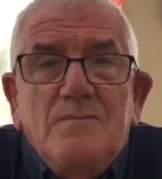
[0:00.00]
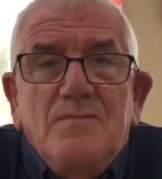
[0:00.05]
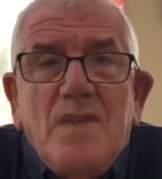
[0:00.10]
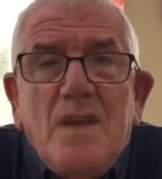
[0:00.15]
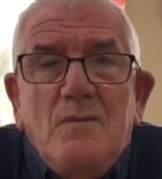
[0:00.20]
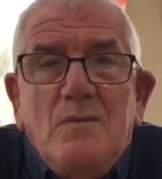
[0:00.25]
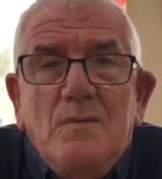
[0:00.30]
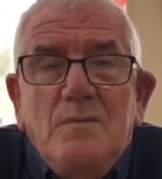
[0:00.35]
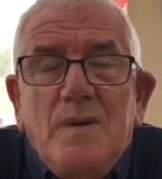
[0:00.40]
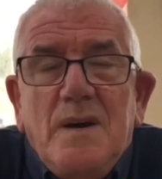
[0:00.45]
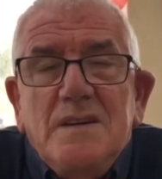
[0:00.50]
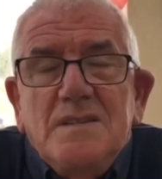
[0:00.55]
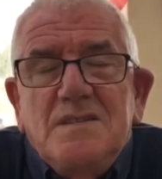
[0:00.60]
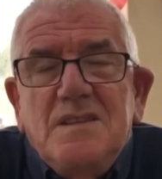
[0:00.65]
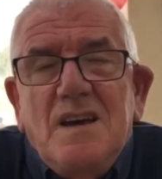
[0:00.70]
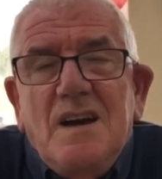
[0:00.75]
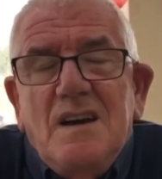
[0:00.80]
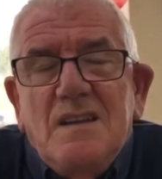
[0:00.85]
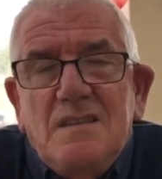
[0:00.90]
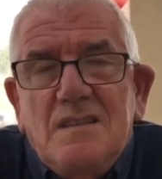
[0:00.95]
I went back to
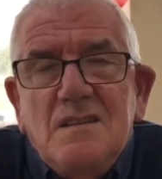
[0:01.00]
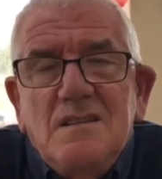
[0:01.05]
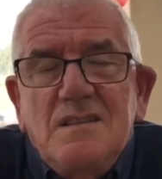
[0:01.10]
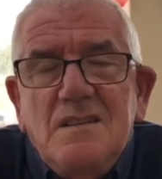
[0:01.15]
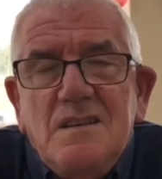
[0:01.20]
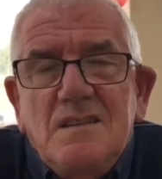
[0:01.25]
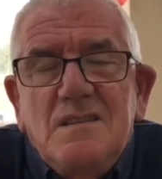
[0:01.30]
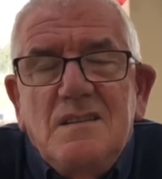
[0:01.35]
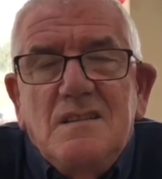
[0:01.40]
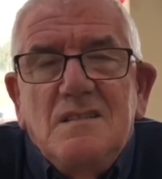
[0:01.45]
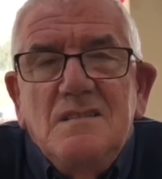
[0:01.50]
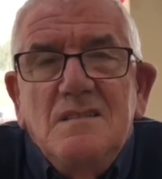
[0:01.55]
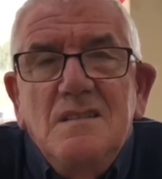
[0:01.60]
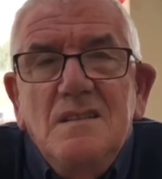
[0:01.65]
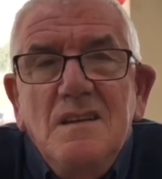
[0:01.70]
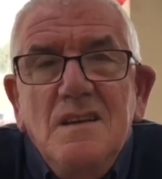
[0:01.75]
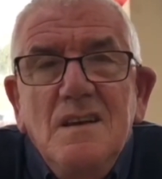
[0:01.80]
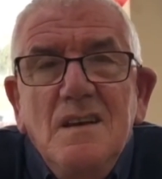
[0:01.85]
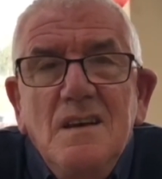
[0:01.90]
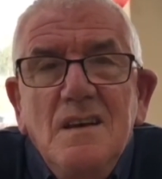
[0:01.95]
Atterley again
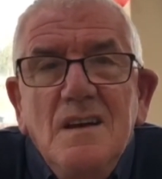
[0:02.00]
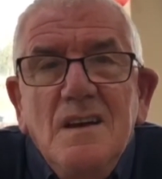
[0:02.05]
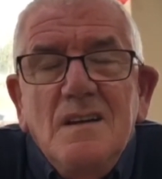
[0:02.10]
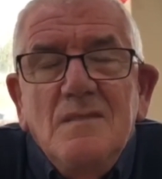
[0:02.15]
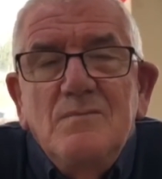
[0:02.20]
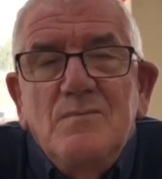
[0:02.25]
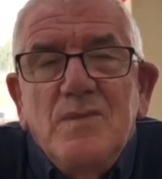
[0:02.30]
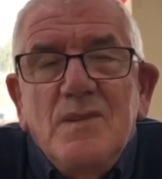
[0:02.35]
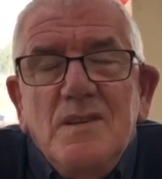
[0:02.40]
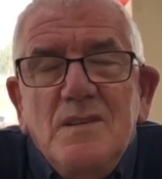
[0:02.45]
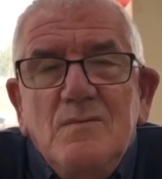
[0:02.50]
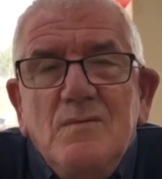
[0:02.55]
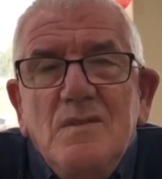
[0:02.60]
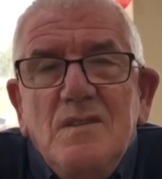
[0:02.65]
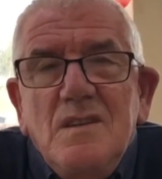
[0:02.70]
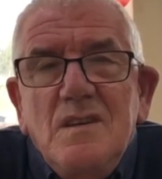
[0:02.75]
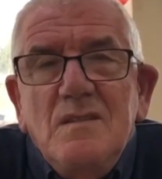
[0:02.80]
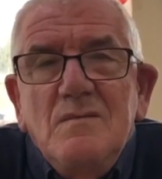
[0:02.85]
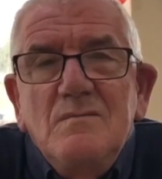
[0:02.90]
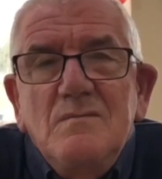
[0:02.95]
and played with
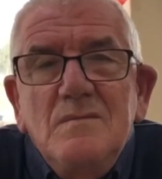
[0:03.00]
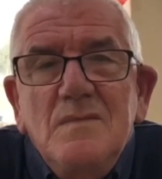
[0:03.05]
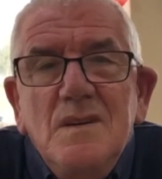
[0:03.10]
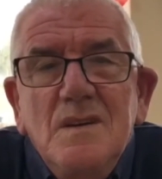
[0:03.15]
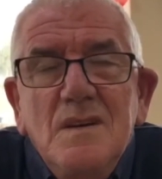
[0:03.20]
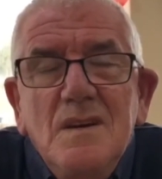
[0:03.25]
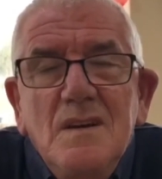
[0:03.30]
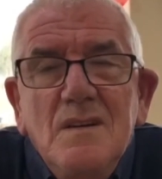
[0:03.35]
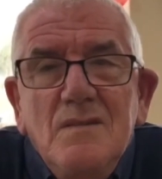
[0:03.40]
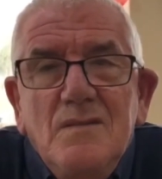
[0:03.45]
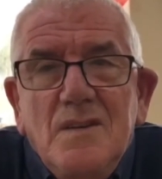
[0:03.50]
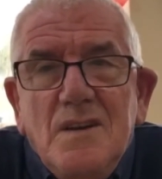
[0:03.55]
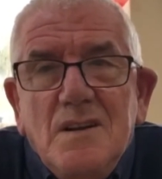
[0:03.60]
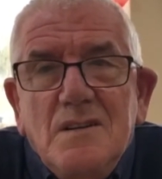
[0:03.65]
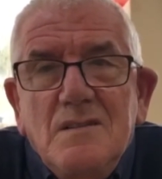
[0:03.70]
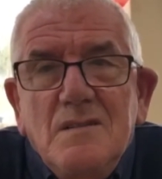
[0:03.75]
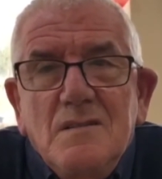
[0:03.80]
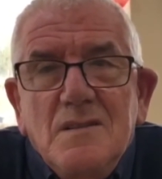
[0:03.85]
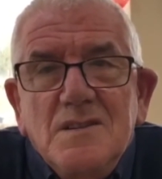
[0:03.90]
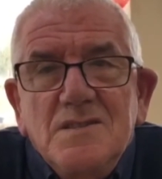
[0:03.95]
him for a
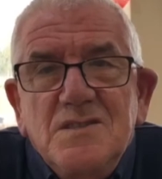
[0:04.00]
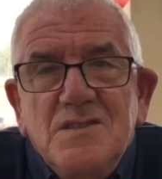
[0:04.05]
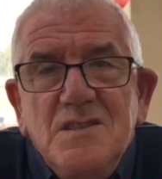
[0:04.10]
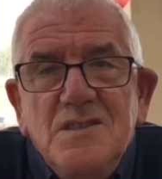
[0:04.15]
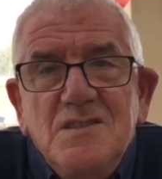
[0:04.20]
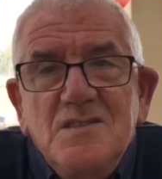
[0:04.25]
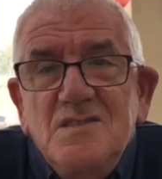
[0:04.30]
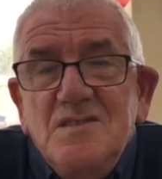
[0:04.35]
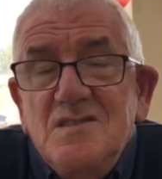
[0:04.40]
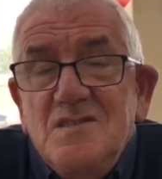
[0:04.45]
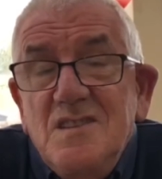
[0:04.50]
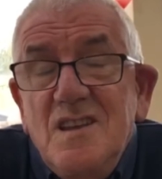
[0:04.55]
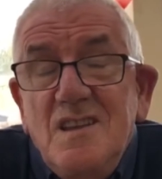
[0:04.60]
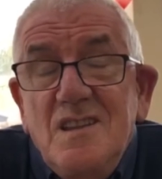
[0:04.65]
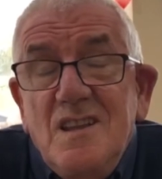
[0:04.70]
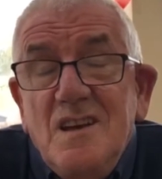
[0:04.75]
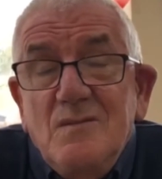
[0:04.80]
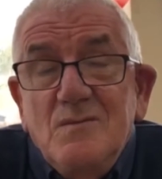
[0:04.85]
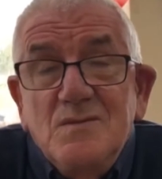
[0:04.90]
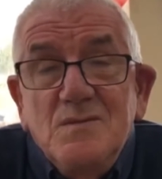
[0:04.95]
couple of seasons, and then
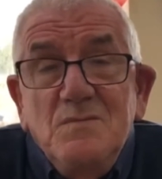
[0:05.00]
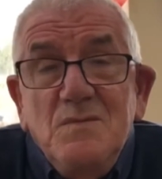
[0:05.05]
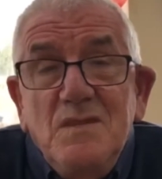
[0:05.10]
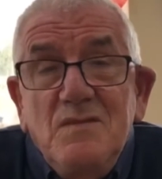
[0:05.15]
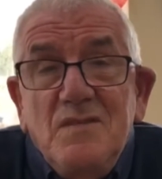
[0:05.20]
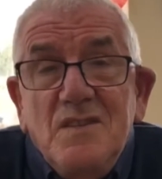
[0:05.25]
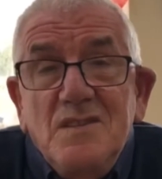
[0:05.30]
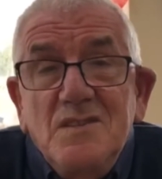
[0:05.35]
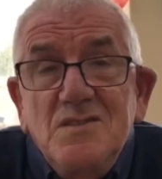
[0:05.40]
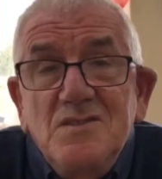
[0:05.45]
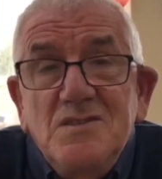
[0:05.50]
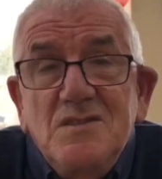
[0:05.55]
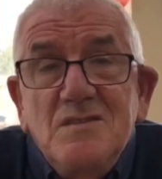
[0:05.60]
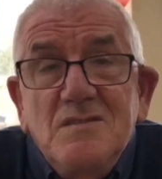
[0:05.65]
that was me finished.